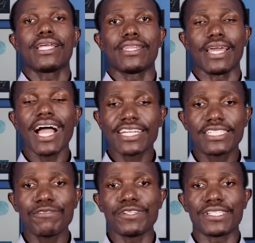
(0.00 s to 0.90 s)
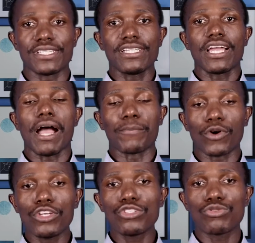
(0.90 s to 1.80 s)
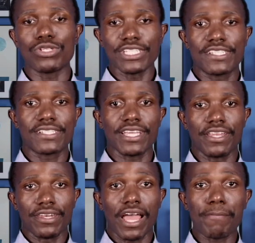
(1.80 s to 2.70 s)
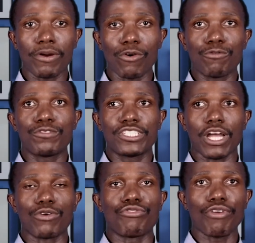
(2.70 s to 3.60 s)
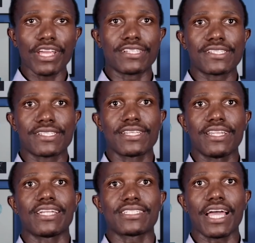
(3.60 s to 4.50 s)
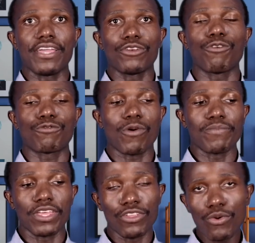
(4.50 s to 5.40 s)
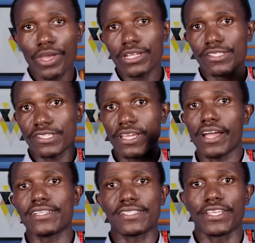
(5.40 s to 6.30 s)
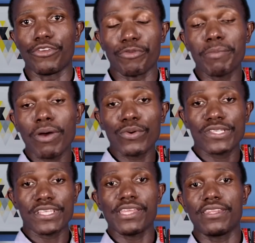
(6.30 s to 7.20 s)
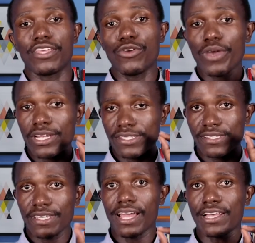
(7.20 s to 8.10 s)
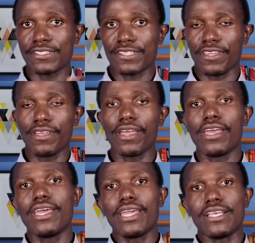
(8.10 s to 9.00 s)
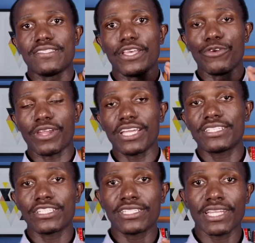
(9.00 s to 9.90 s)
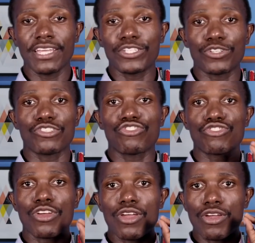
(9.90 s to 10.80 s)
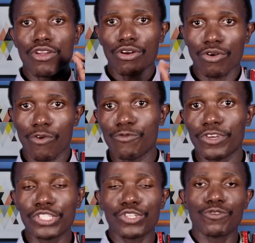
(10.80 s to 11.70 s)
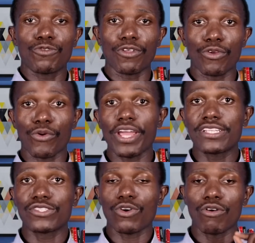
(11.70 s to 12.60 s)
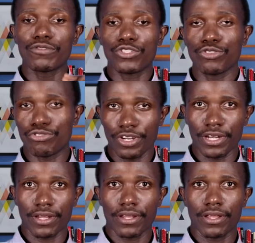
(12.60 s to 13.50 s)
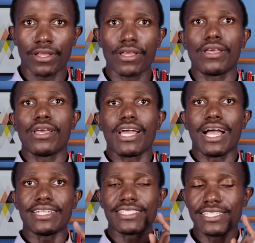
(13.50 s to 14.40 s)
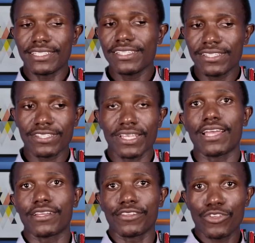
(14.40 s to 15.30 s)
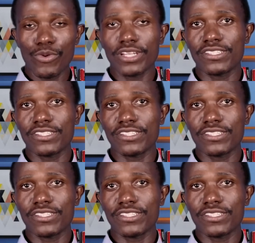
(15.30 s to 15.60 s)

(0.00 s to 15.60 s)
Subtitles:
The activity, I'm going to list a number of child rights that I know from the UN CRC. You remember we said the UN CRC is the United Nations Convention for the Rights of Children. And in this UN